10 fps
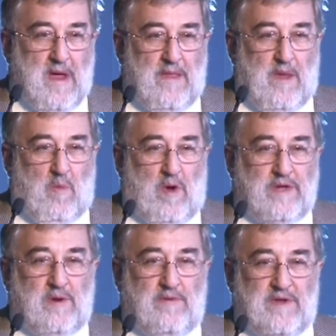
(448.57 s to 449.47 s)
That
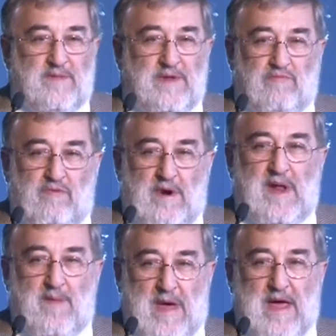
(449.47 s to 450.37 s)
what tourism is
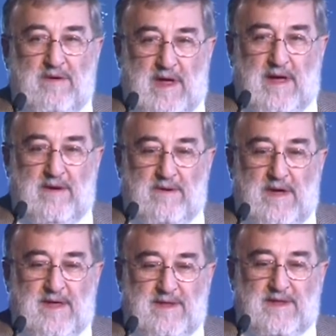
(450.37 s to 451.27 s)
really about now
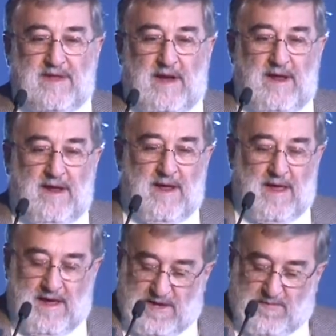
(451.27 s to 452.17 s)
is selling
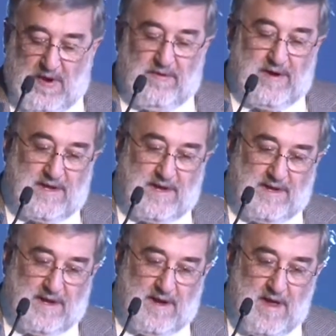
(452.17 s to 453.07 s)

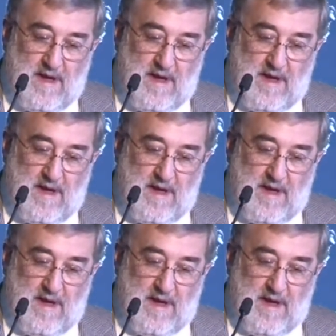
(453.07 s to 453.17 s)
experiences.